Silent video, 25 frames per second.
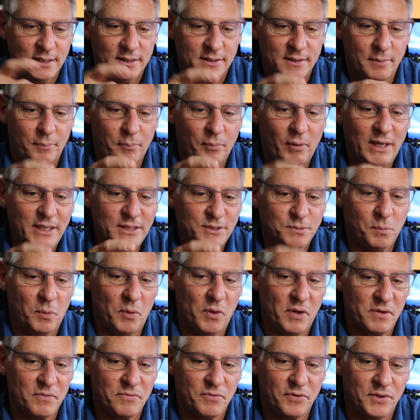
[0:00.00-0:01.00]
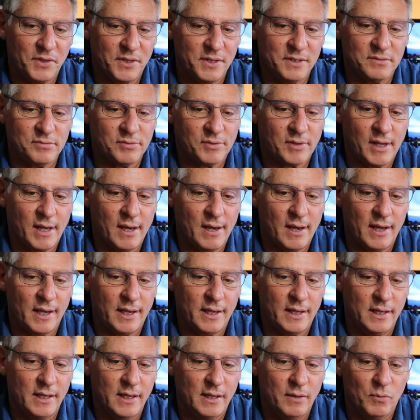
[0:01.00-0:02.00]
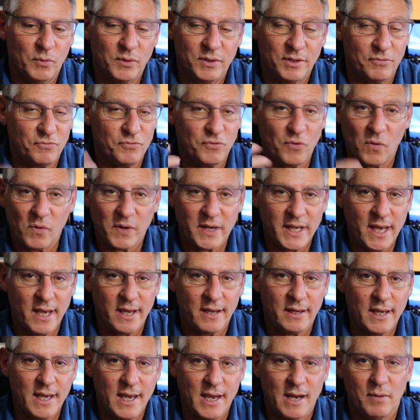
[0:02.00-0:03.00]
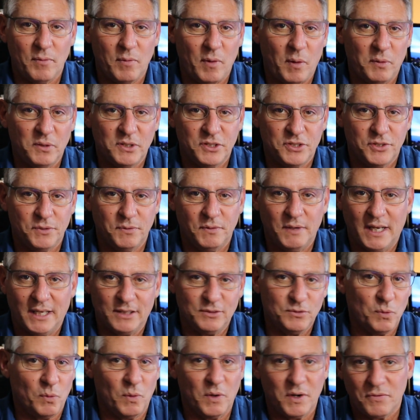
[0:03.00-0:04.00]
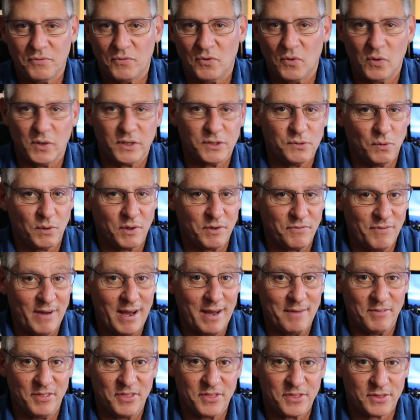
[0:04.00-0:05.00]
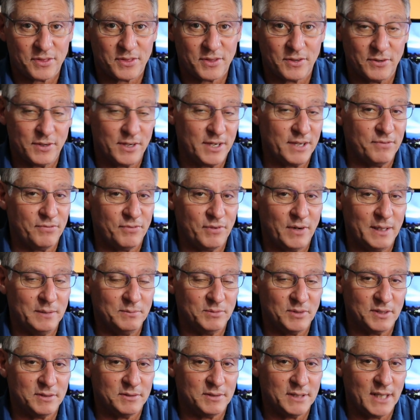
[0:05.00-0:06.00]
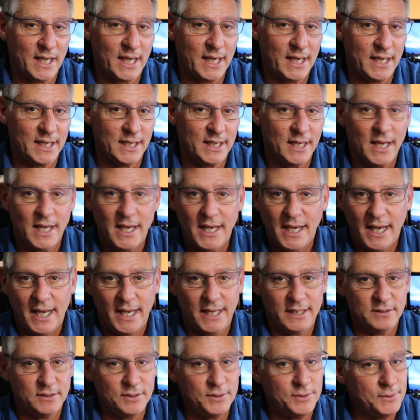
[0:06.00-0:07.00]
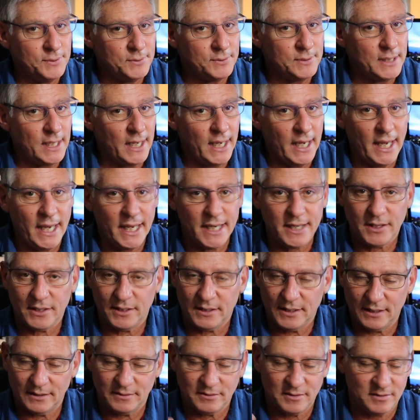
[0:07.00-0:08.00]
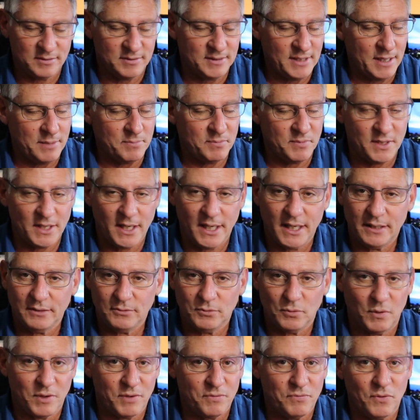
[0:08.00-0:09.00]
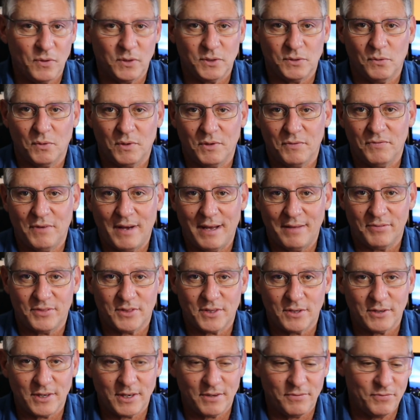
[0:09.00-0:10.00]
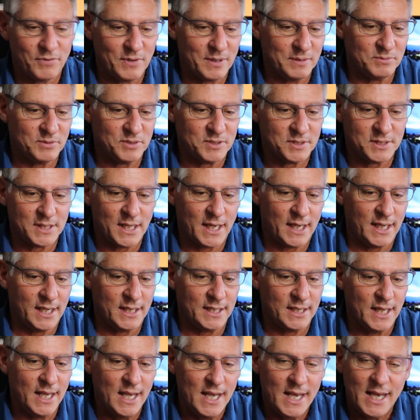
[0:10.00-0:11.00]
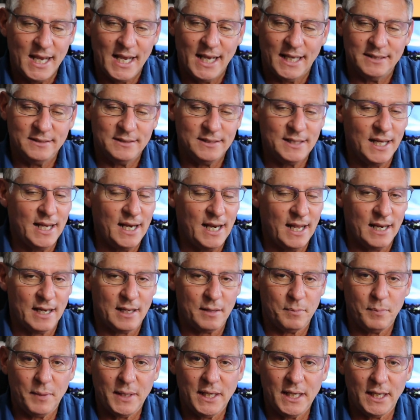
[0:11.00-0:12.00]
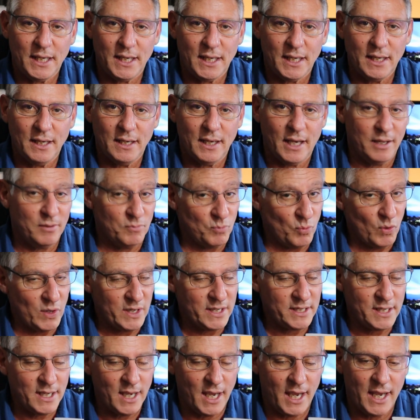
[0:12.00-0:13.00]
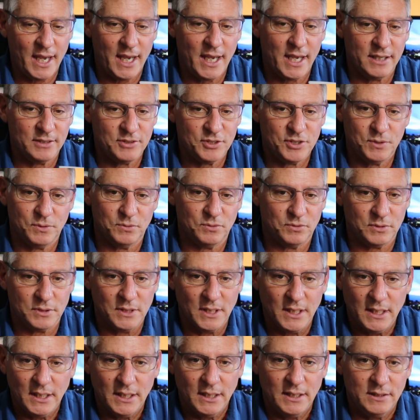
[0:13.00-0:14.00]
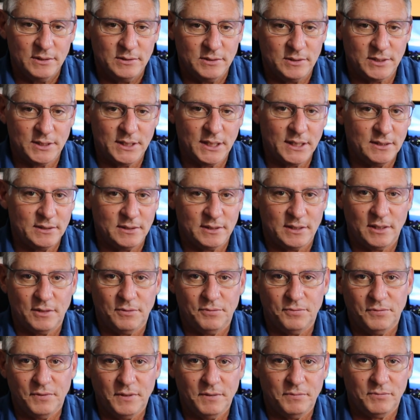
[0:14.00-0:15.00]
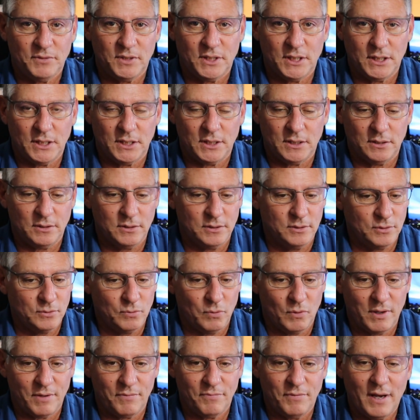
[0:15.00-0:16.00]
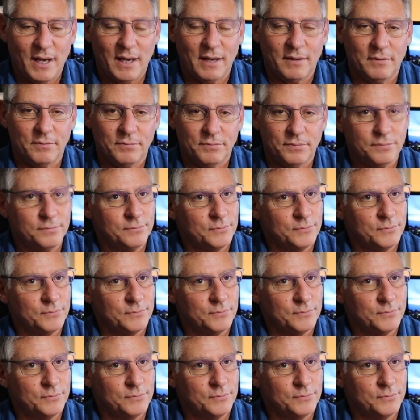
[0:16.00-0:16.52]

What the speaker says: the price point for this guy, with a 4K camera shooting at 24, 25, and 30 frames a second. In 2K, it does the same thing, 24, 25, 30 frames a second. In 1080p and 1K, it shoots 60, 50, 25,